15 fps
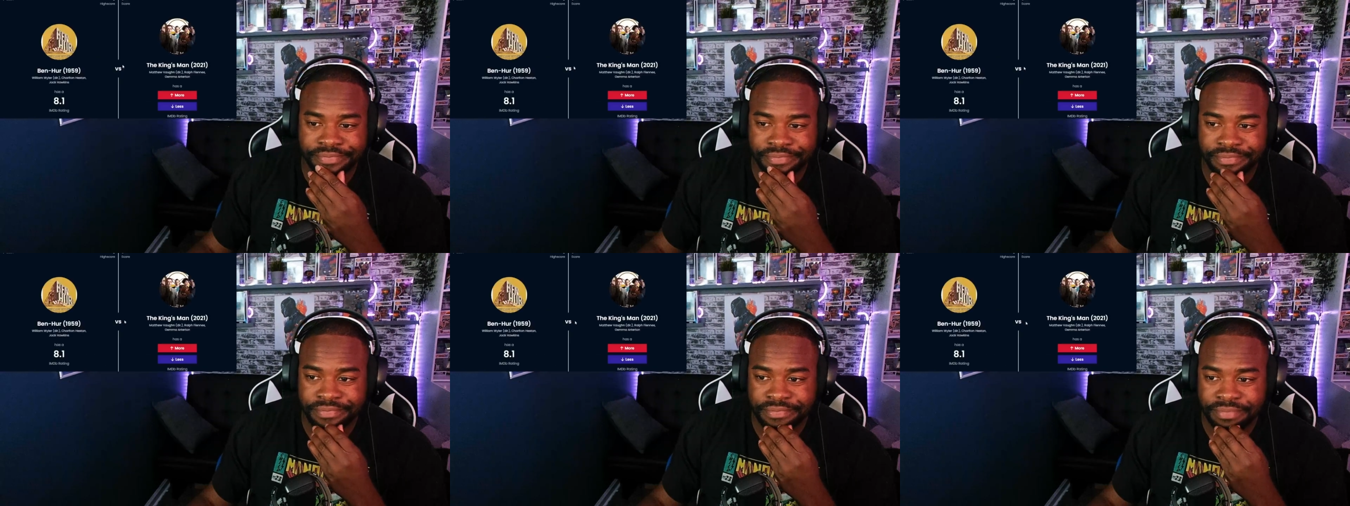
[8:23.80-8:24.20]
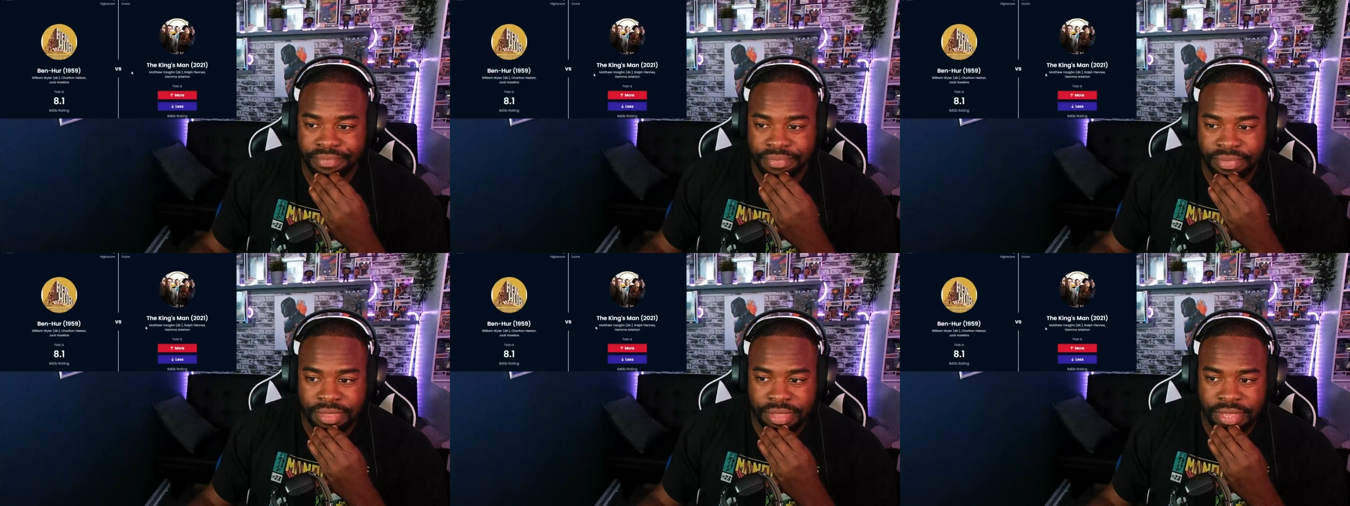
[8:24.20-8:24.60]

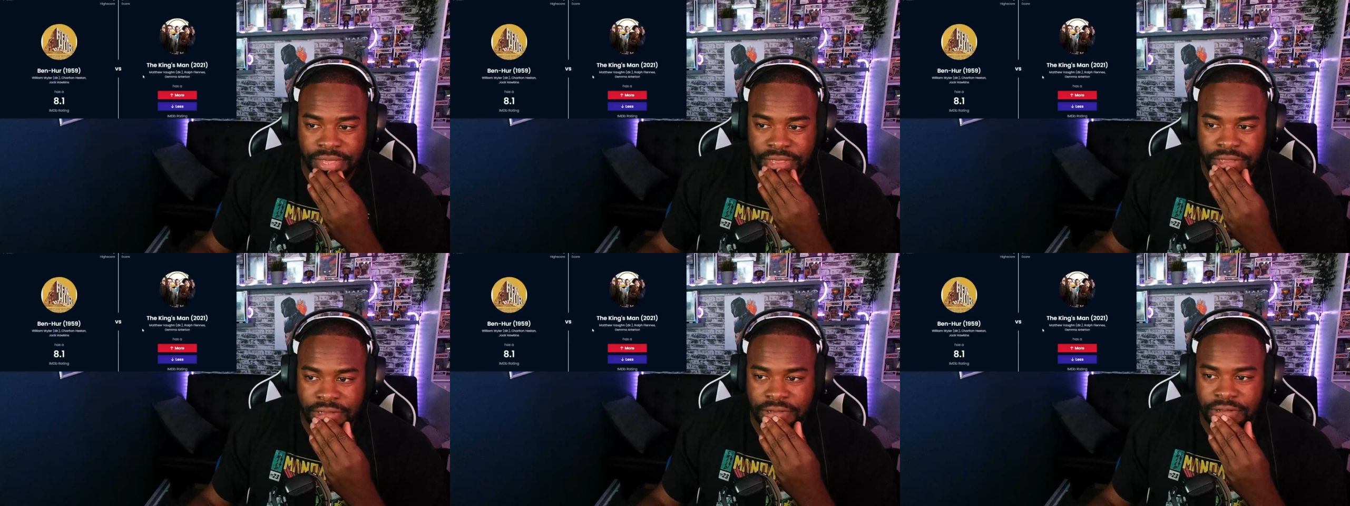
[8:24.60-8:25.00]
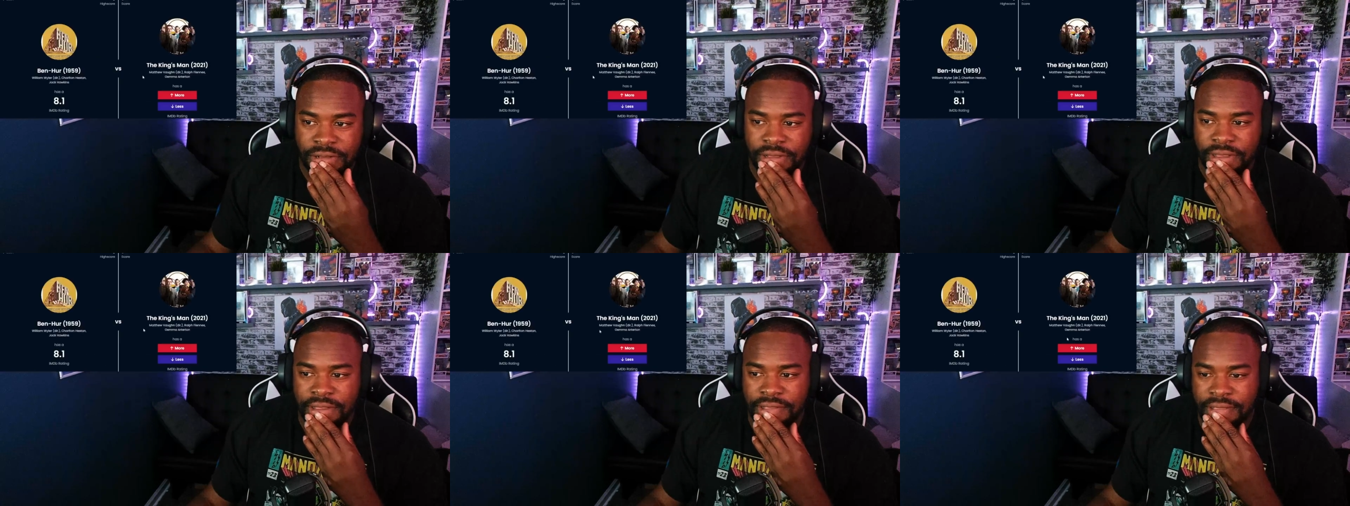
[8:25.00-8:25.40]

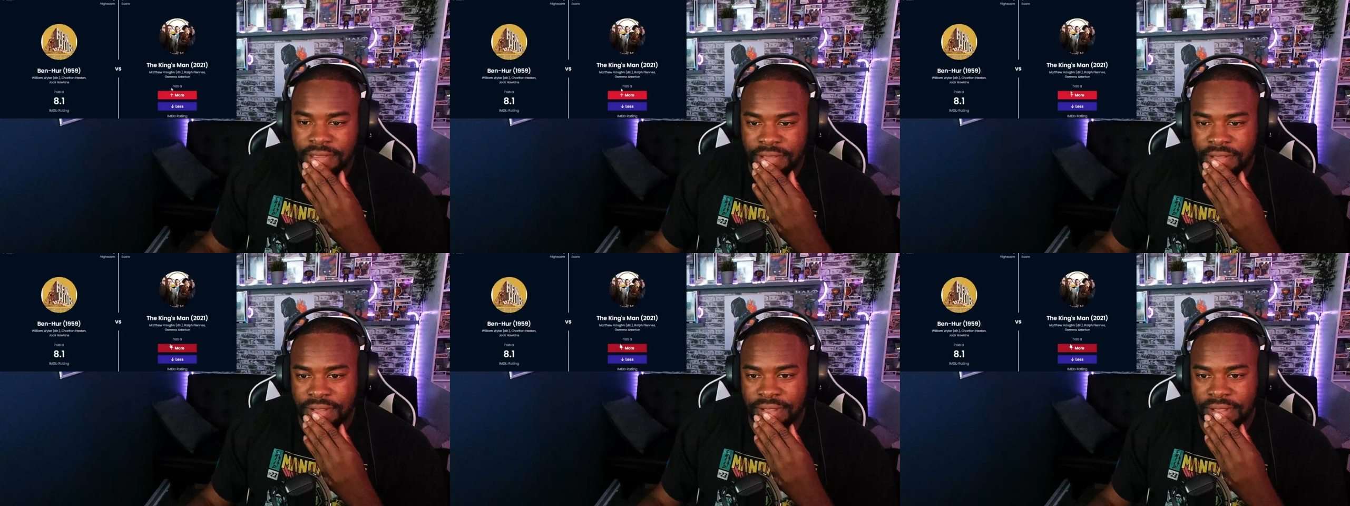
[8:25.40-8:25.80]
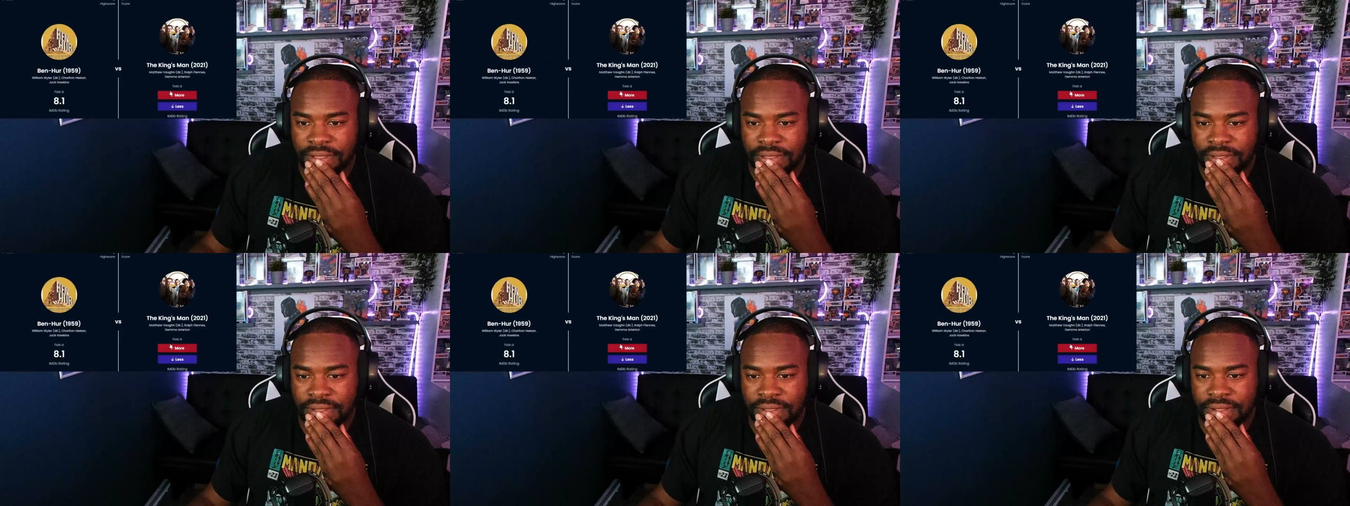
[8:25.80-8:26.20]

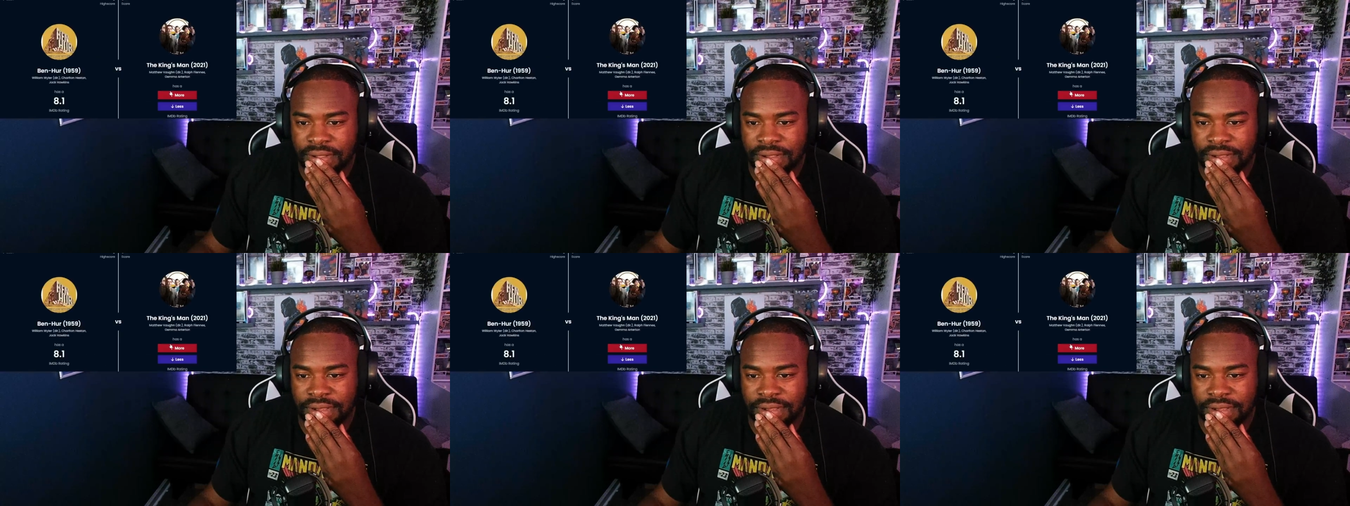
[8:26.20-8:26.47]
(no one is talking)